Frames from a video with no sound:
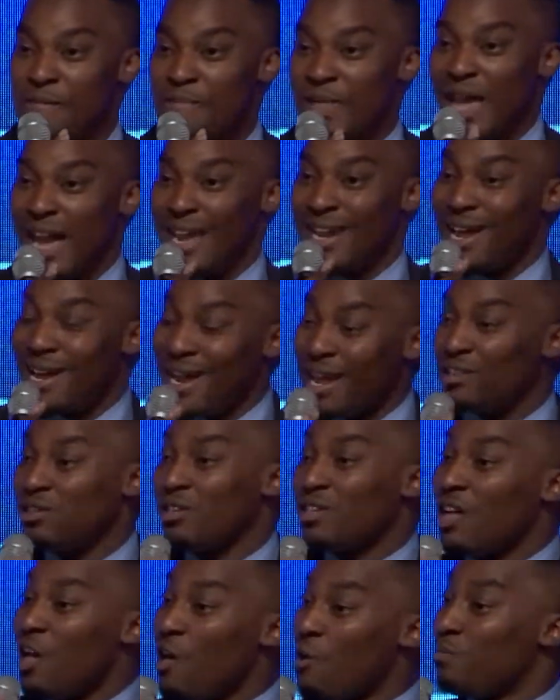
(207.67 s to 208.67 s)
And I like to
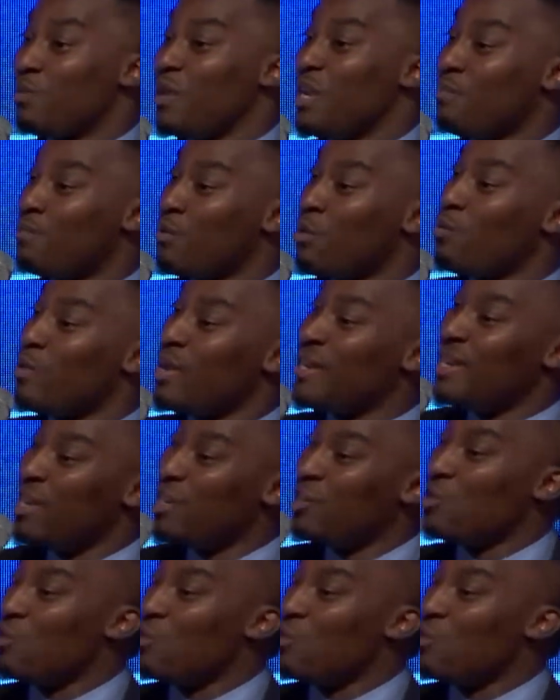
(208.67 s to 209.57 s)
tell people we need to